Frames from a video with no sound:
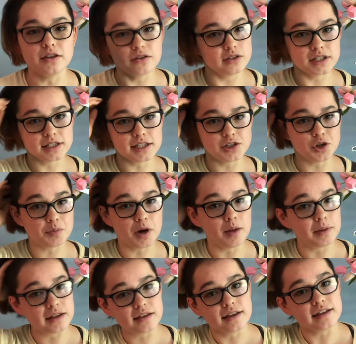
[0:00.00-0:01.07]
you this because you're
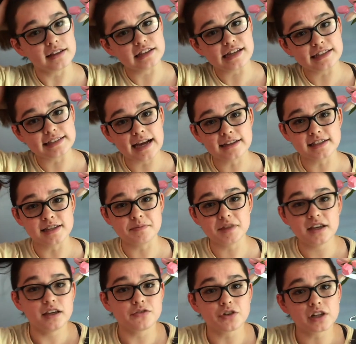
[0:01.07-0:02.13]
probably thinking the exact same
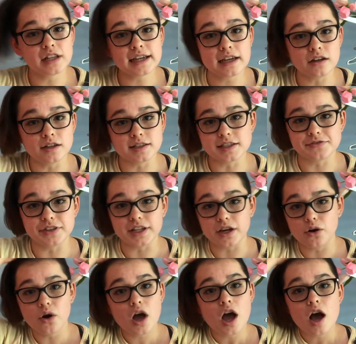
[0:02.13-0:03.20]
thing if you're clicking on this
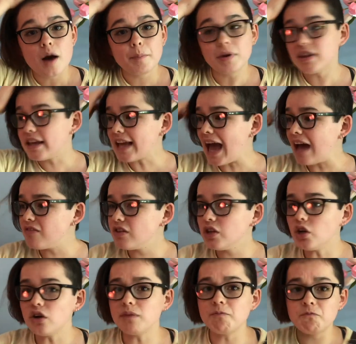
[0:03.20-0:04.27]
video, but like having
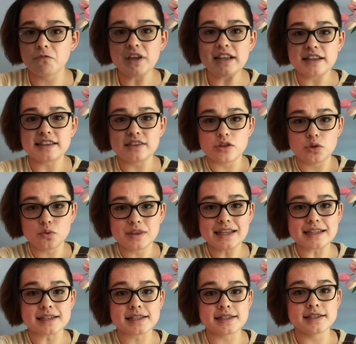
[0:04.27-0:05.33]
your feet do
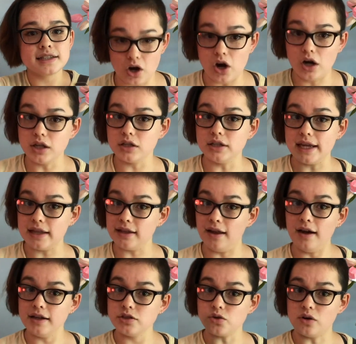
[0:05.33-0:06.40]
this on
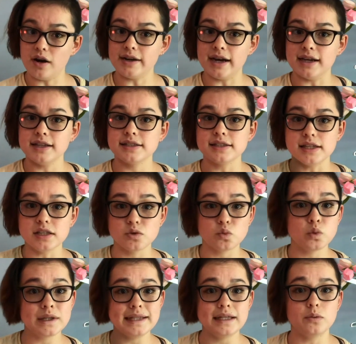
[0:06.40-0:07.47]
inlines or on ice is
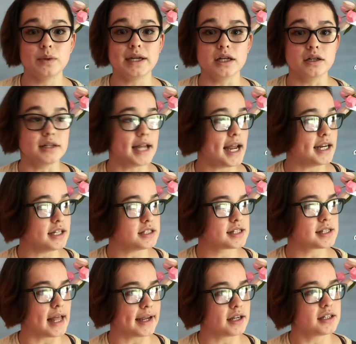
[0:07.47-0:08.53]
really weird, and
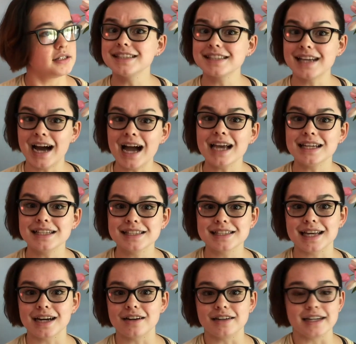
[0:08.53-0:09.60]
it's like, it's kind of
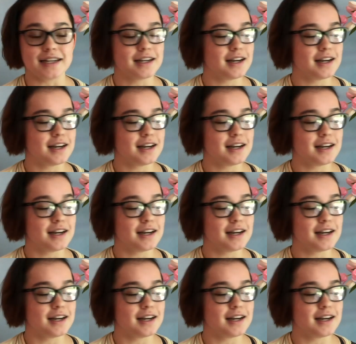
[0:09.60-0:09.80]
scary.